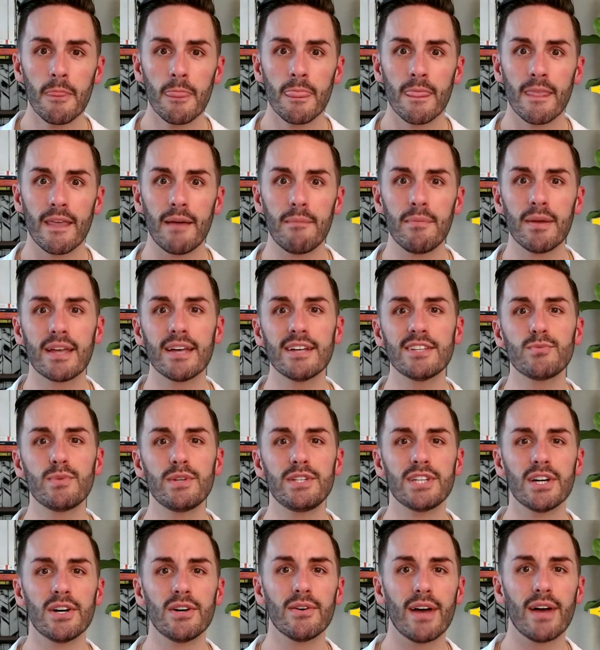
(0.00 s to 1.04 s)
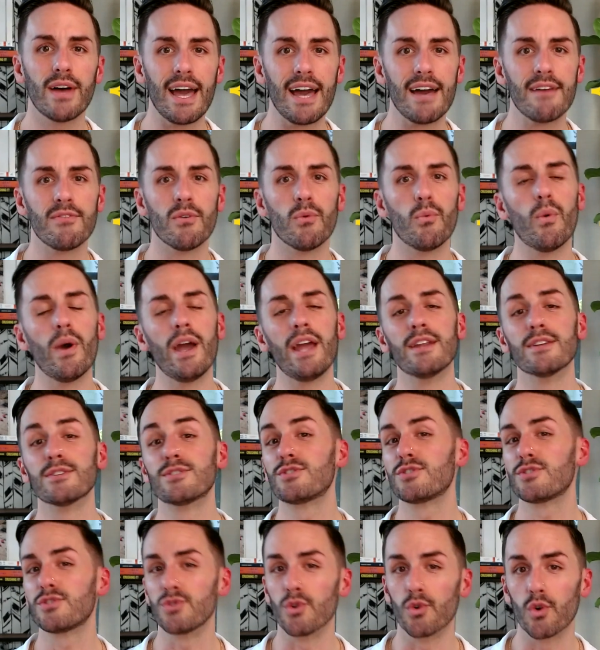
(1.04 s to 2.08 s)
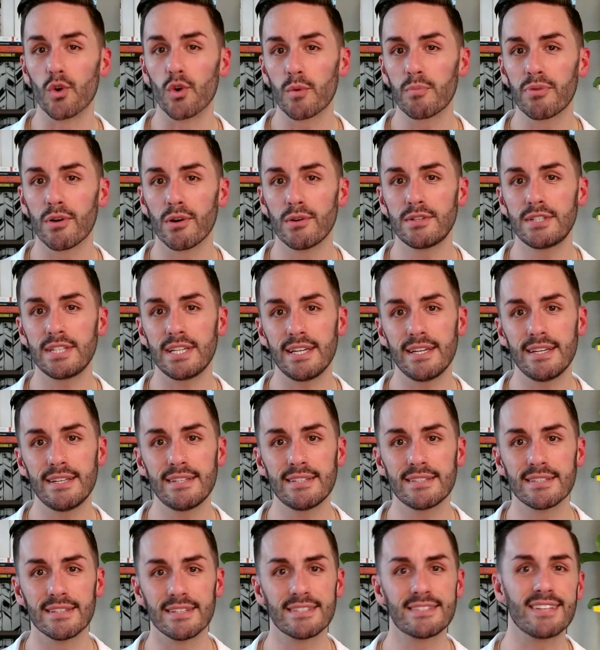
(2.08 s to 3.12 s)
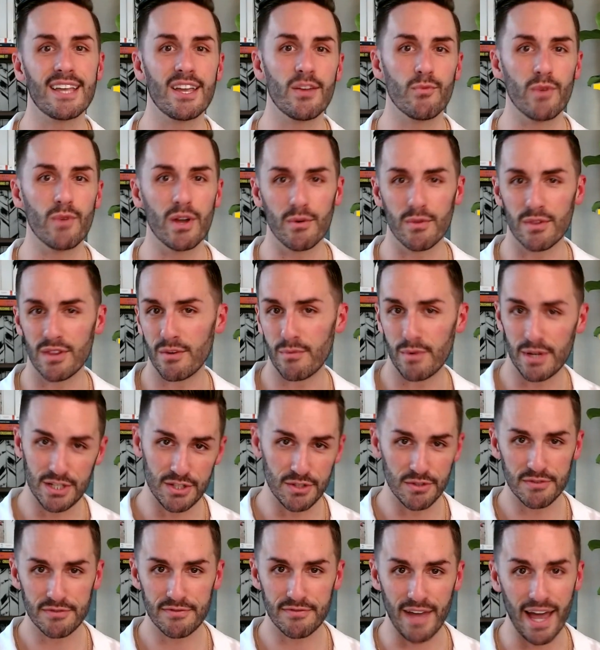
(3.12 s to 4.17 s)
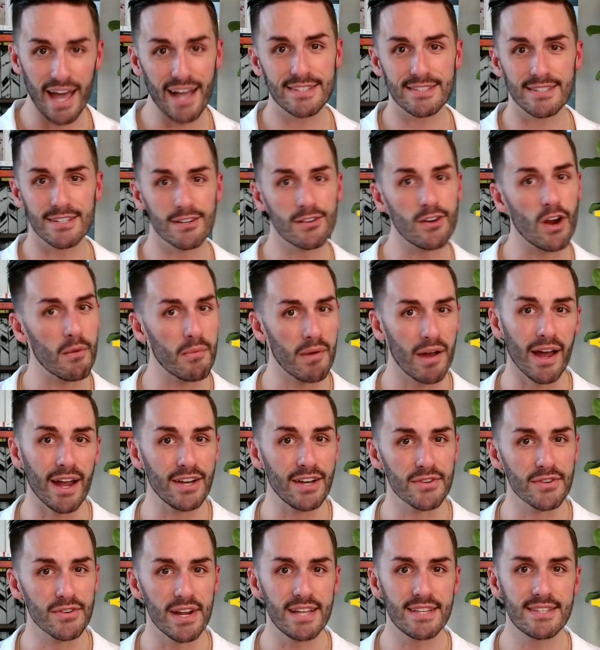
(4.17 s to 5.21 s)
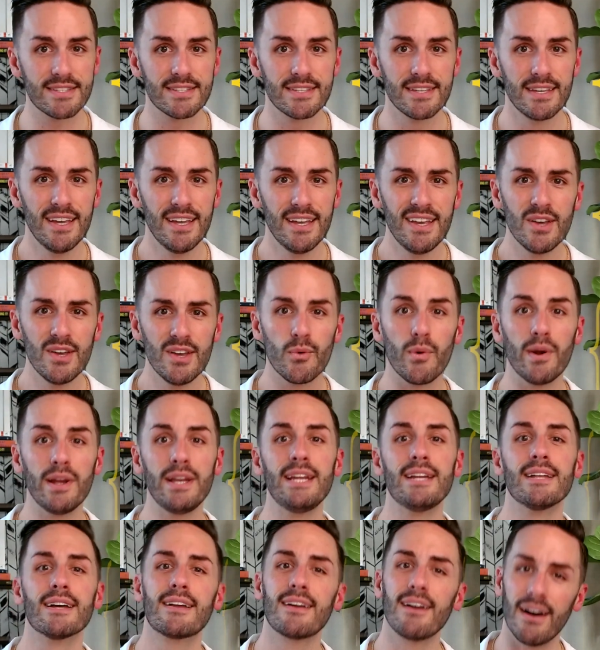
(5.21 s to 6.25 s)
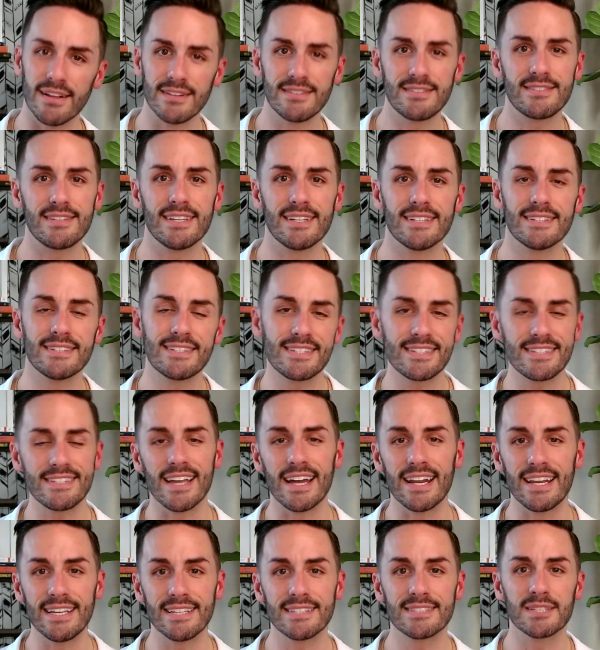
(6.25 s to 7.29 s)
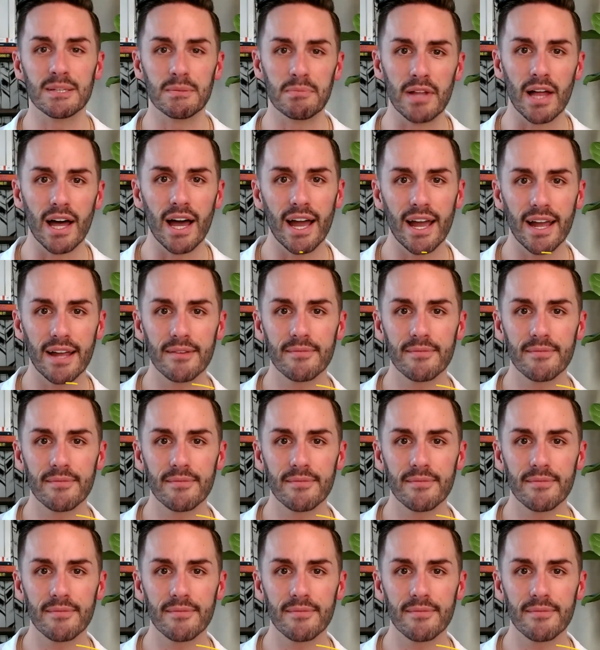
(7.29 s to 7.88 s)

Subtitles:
And because we don't have a way to store proteins in the same way that we do fats and carbohydrates, we need a constant, steady supply.